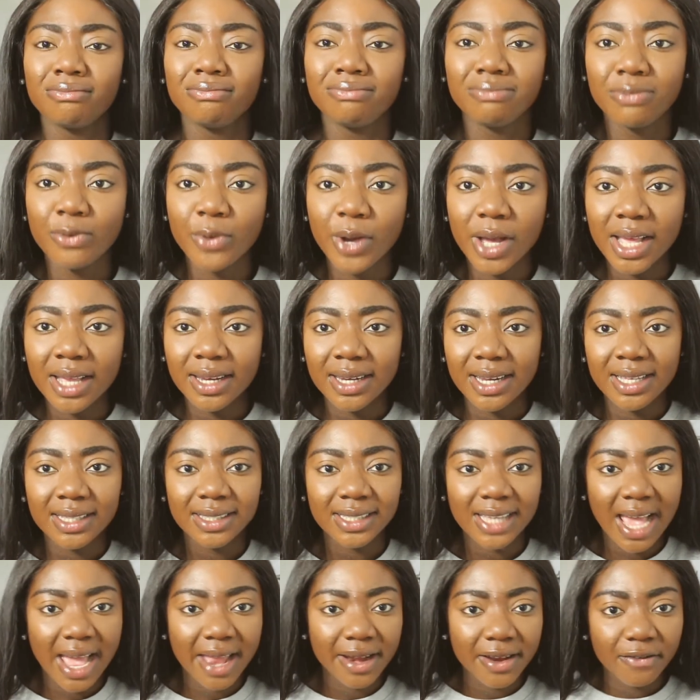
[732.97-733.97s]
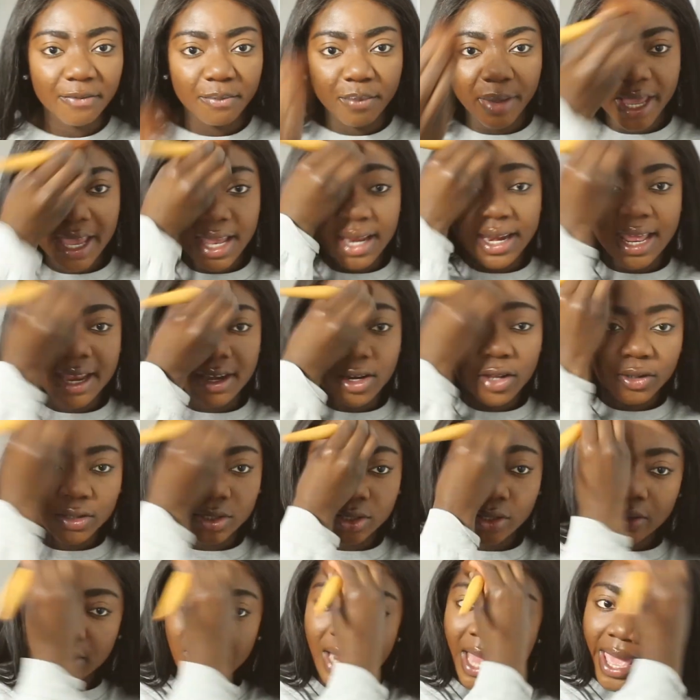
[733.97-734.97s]
what it's kind of been. And
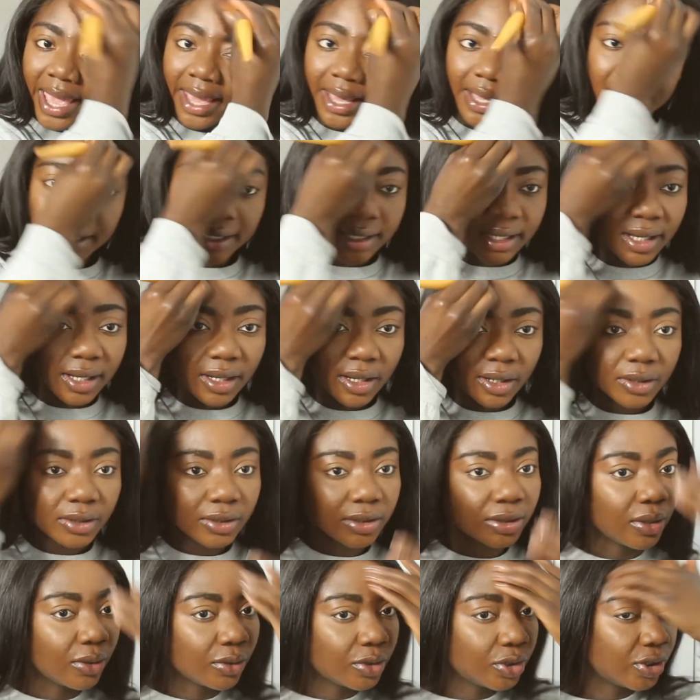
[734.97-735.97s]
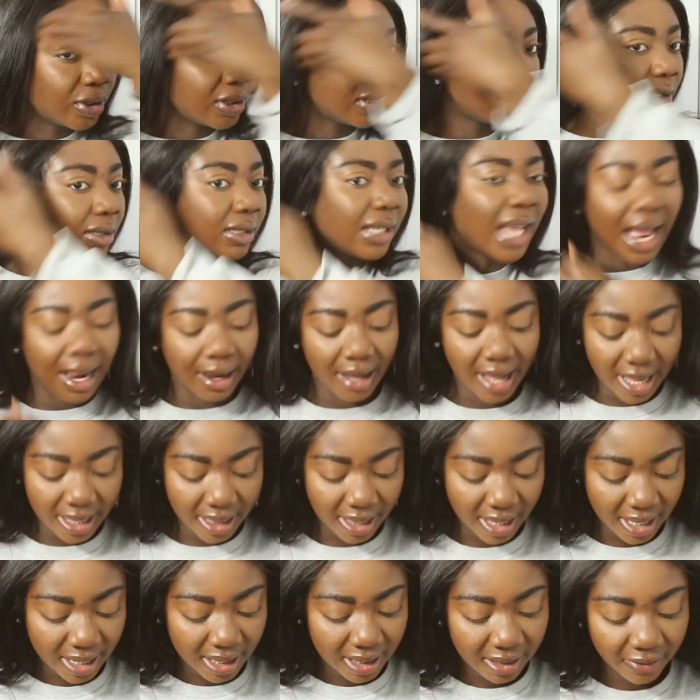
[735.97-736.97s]
also just, yeah, I
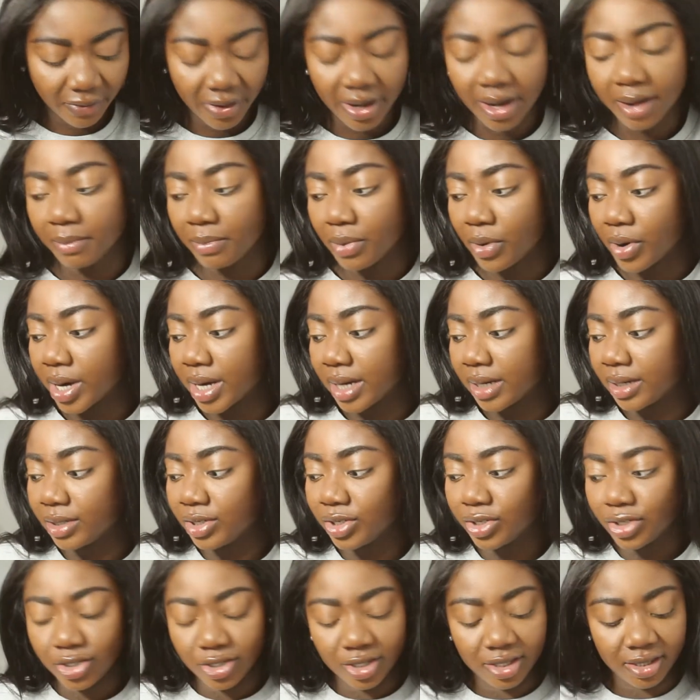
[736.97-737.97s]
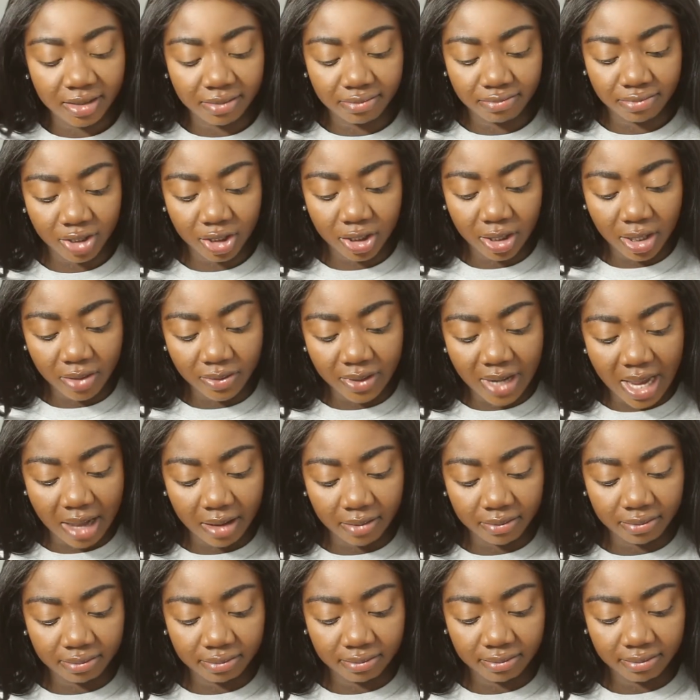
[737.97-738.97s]
think it's very important to just slow
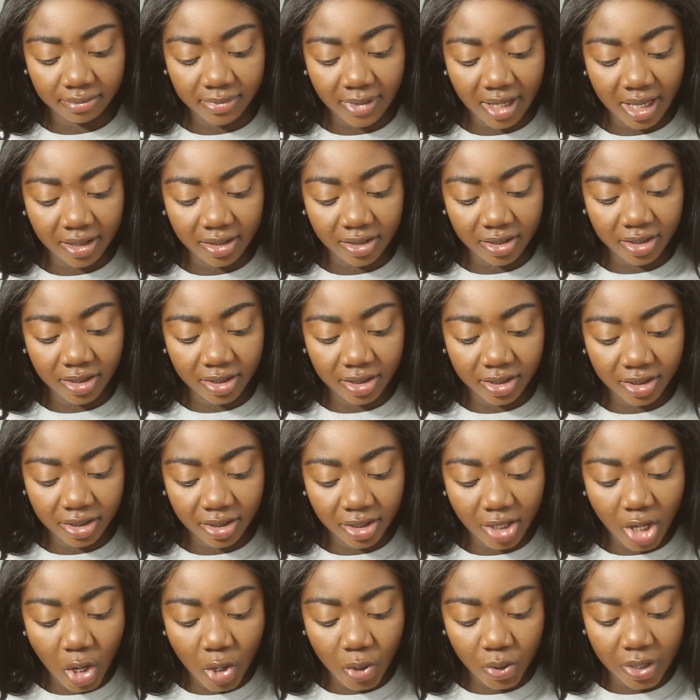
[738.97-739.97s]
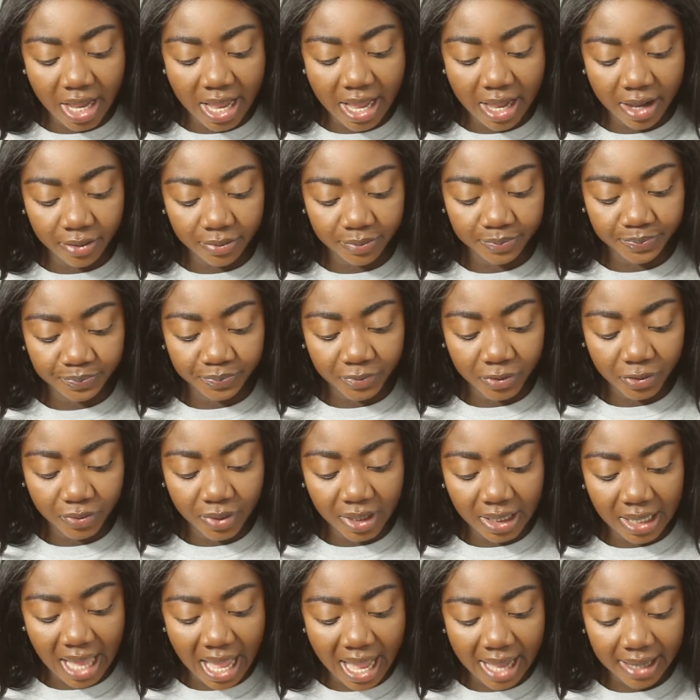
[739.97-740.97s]
down, like slow down,
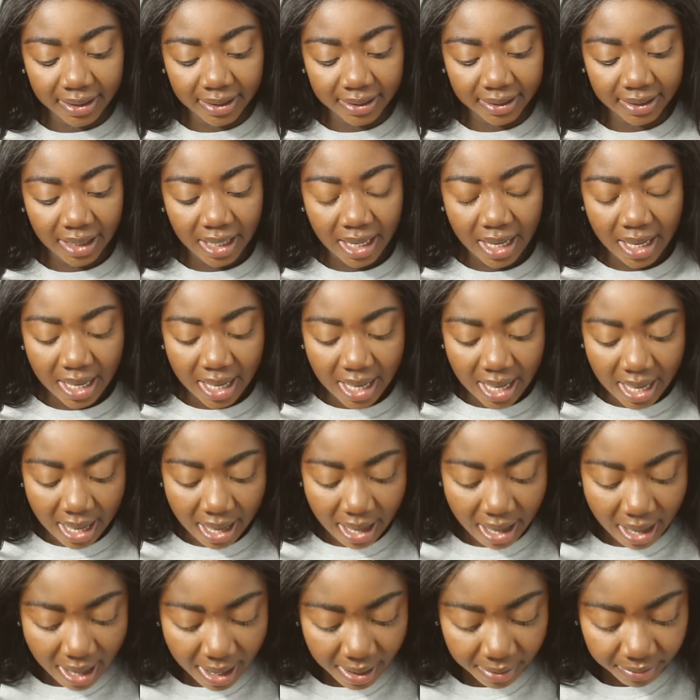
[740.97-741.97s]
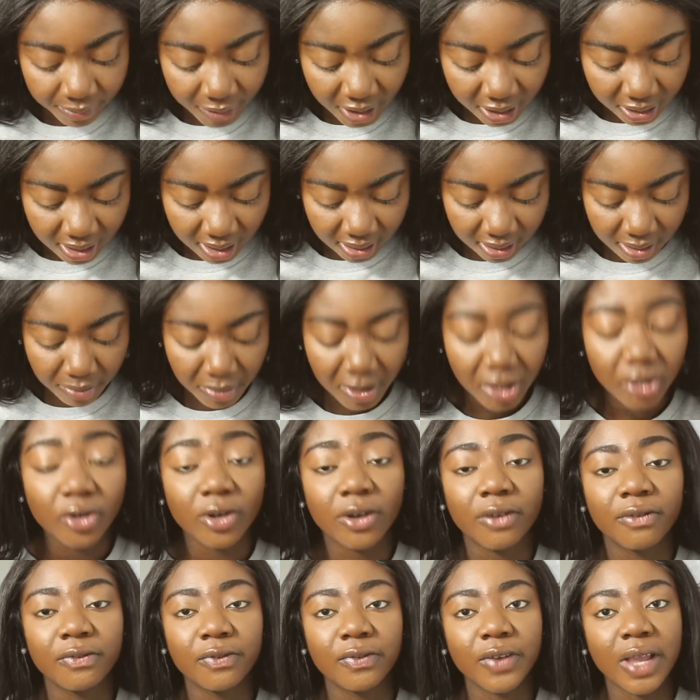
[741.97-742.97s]
relax. It doesn't mean
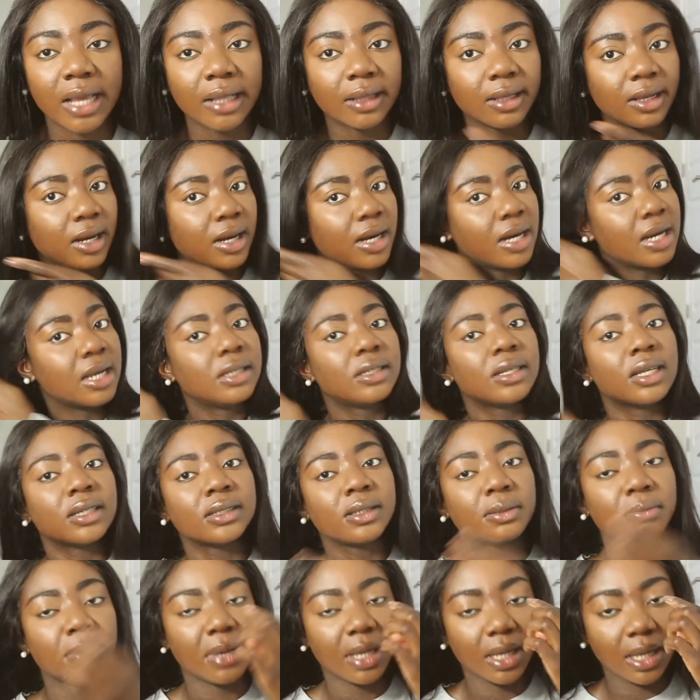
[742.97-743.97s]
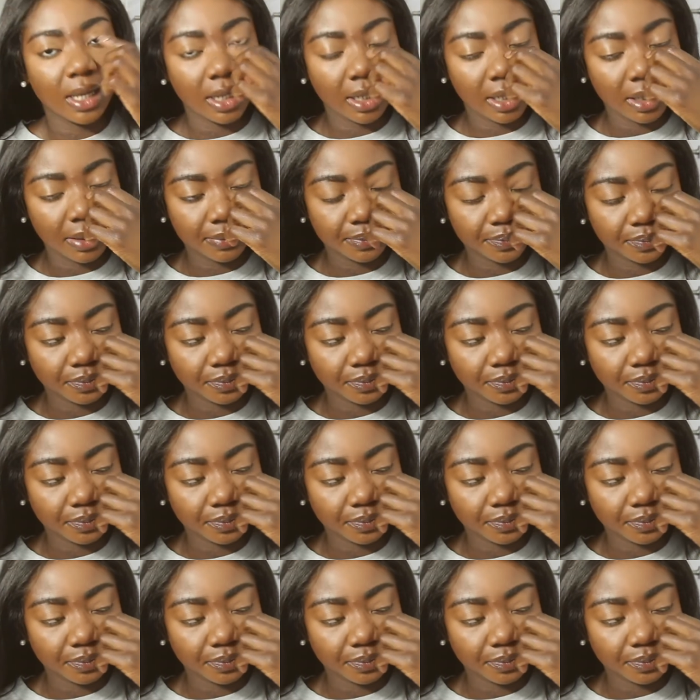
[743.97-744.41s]
you're a failure. It doesn't mean